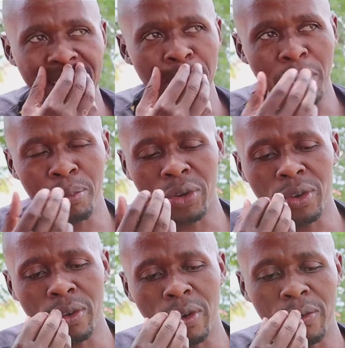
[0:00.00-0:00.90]

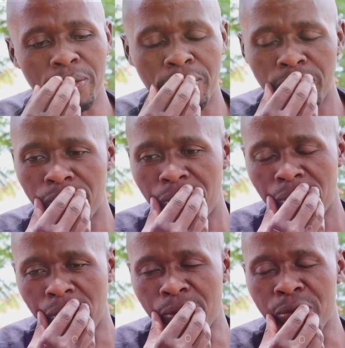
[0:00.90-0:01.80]
memory of
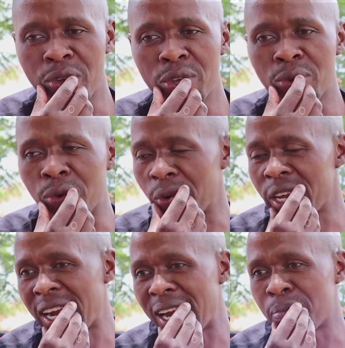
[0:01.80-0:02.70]
you
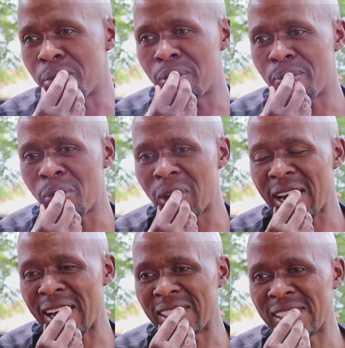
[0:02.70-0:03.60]
growing up,
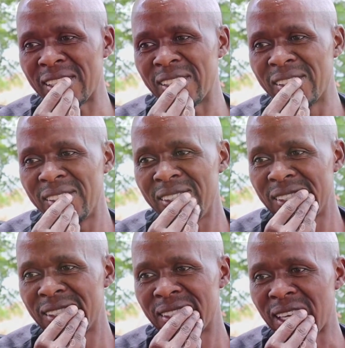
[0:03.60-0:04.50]
Mokasi?
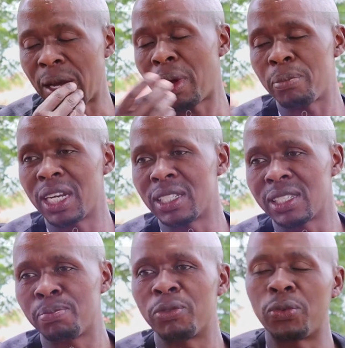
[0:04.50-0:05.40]
I mean, like
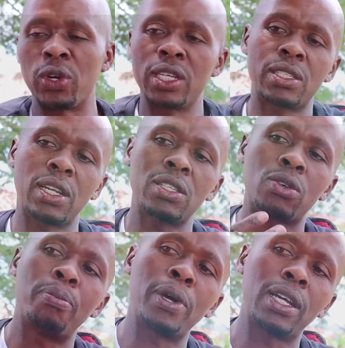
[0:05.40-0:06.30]
just before. Let's
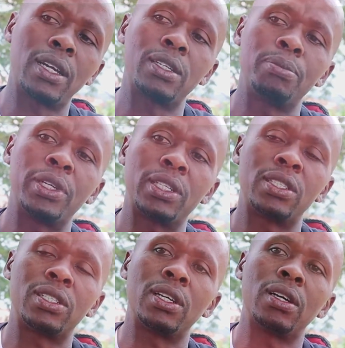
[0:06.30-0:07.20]
go back a little bit
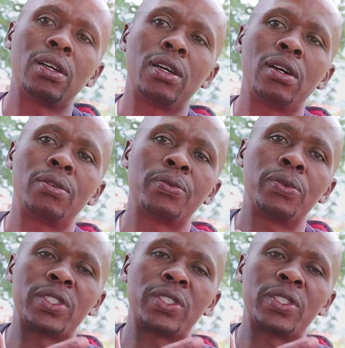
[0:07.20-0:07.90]
of